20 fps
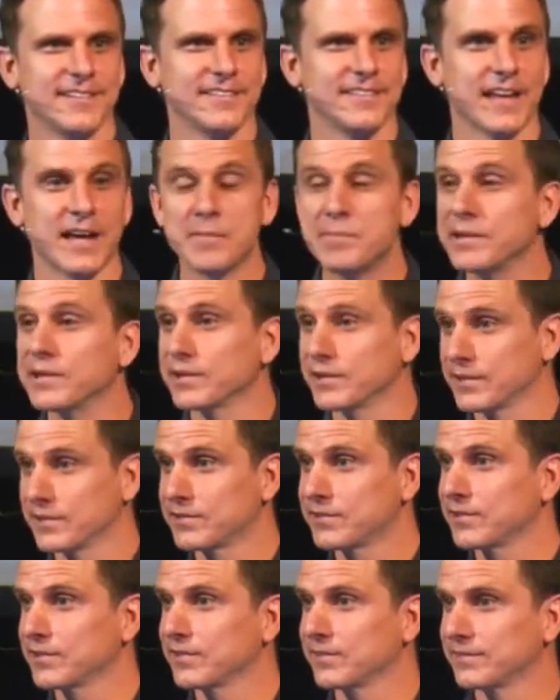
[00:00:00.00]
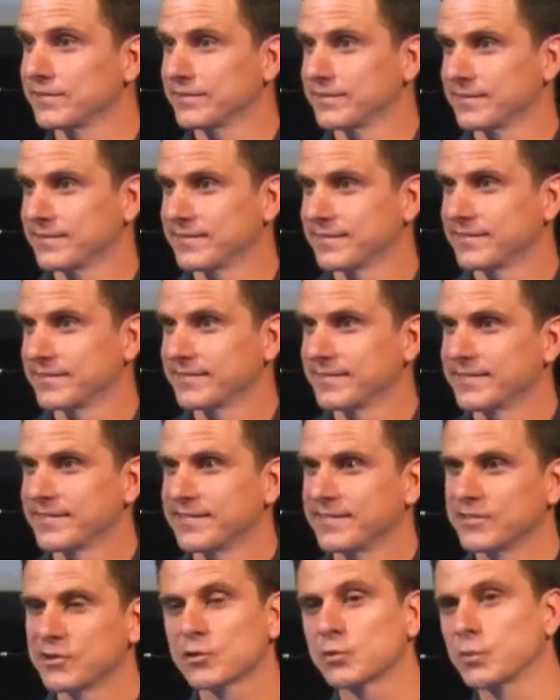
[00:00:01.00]
That'd be a good deal.
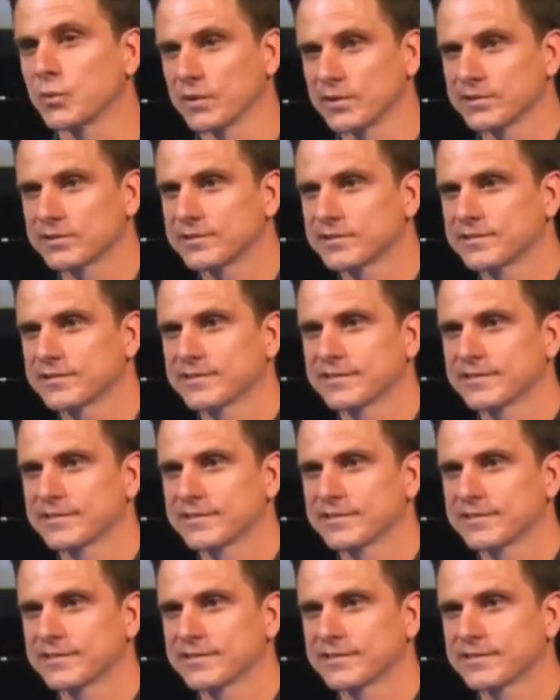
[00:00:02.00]
Just once.